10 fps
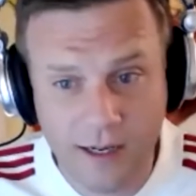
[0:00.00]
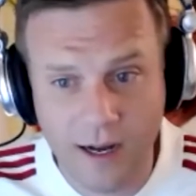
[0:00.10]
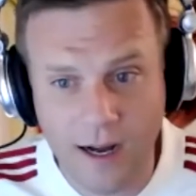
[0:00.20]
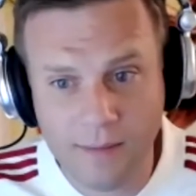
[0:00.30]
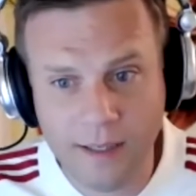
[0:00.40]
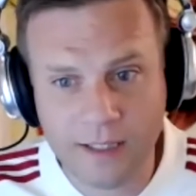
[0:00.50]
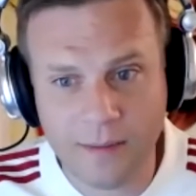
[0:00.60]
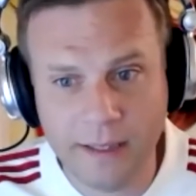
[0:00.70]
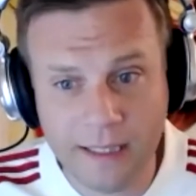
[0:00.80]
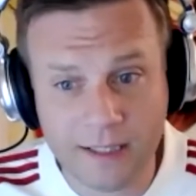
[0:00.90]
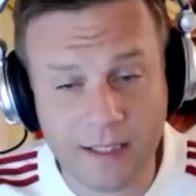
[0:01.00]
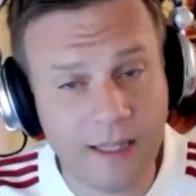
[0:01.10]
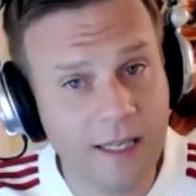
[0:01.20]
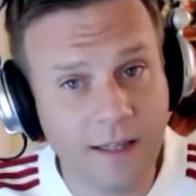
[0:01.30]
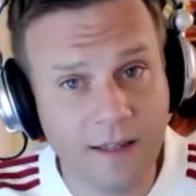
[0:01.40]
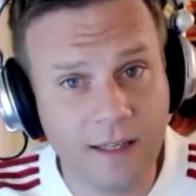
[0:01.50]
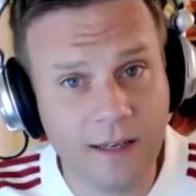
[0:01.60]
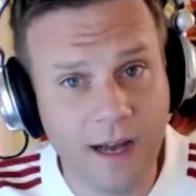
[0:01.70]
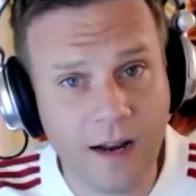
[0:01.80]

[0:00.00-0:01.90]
uh, because I mean, listen, the the